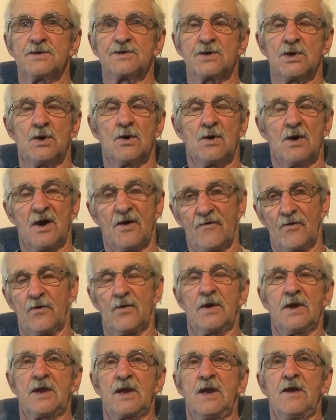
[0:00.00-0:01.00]
So
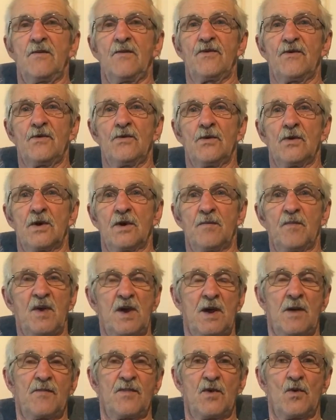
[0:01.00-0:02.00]
everyone that came through could
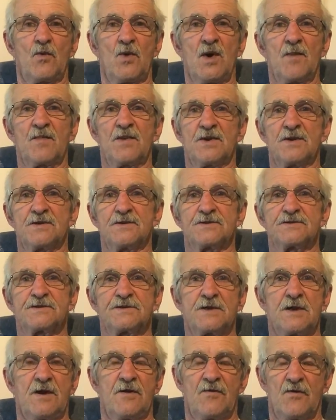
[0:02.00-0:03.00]
pick up their weapons.
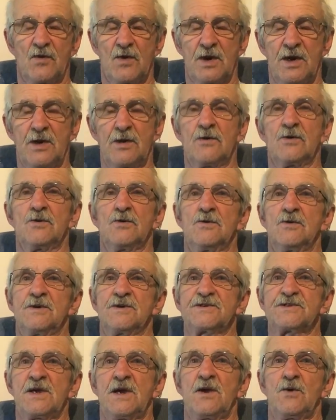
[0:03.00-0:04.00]
Everyone had their own
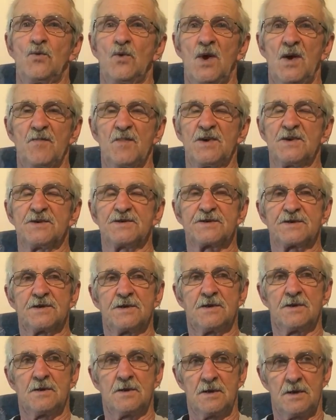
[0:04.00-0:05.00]
assigned weapons.
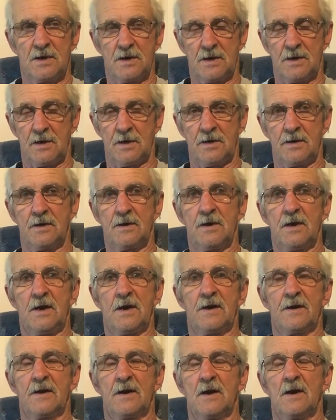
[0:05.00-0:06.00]

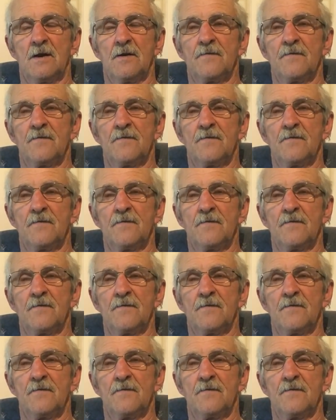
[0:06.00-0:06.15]
And